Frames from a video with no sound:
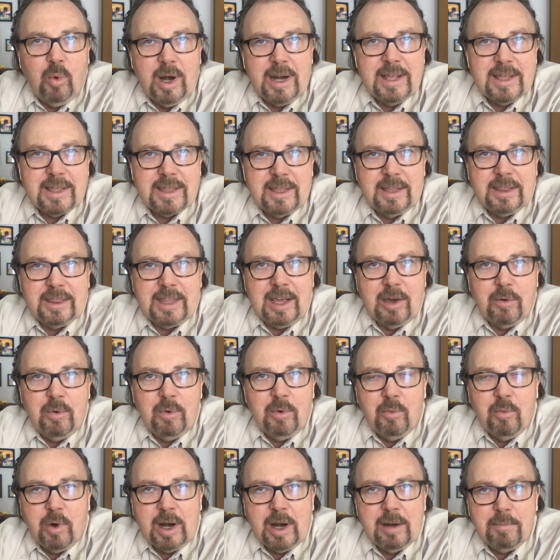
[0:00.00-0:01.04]
What is it
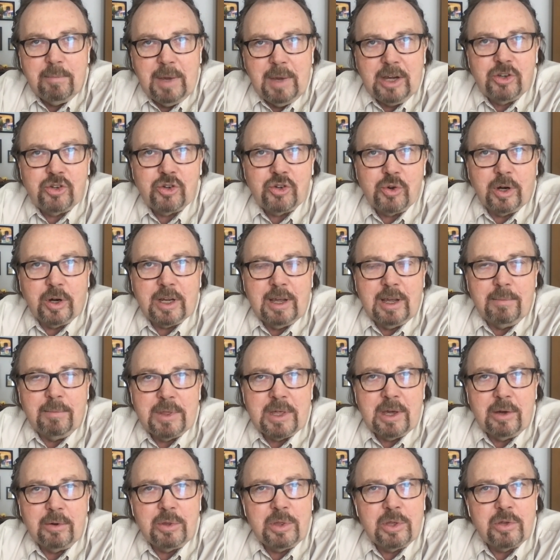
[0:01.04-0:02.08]
that we want to make sure
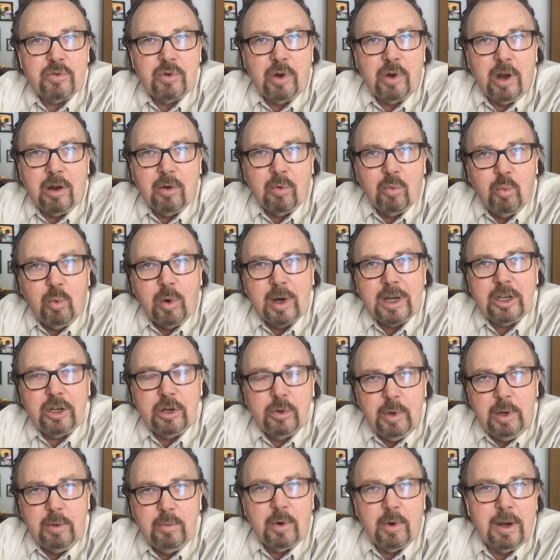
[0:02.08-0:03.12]
comes out strong? What
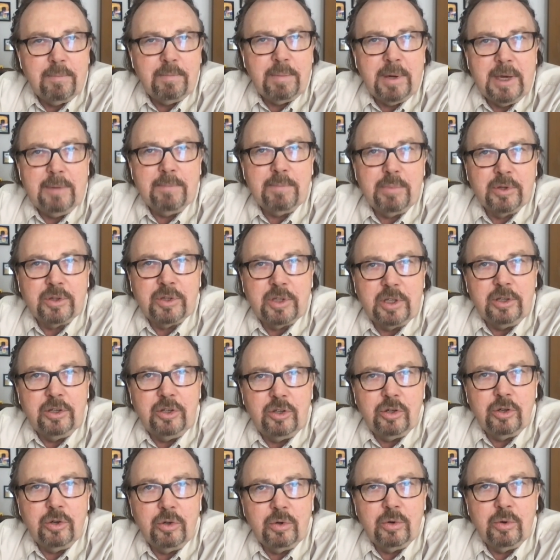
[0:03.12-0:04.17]
do we want people to
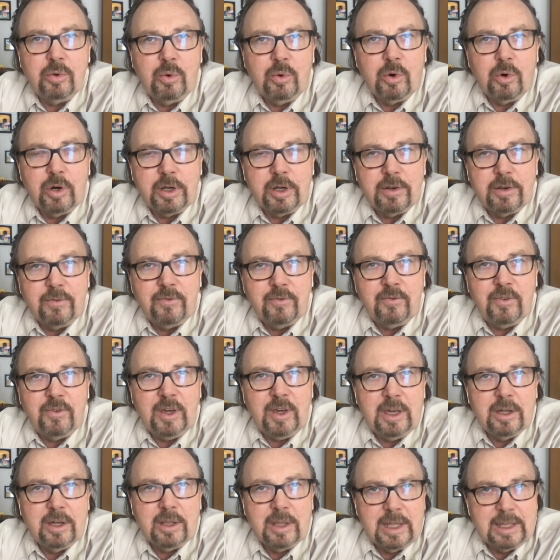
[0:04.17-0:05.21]
do or to
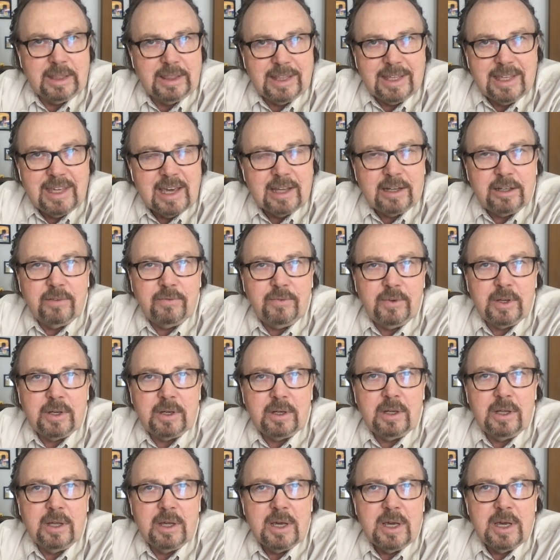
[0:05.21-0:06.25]
feel at the end of
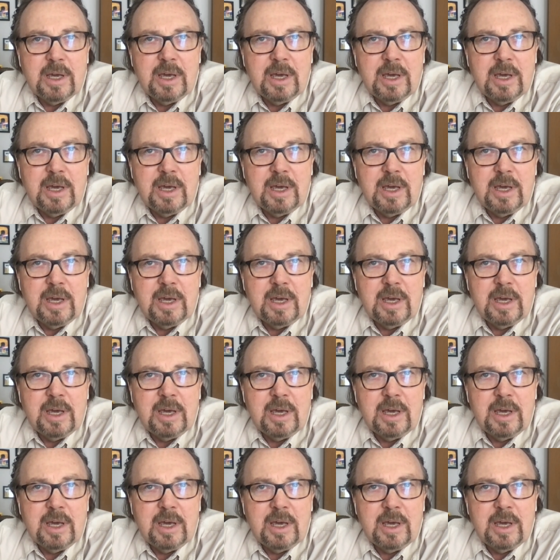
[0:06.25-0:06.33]
it?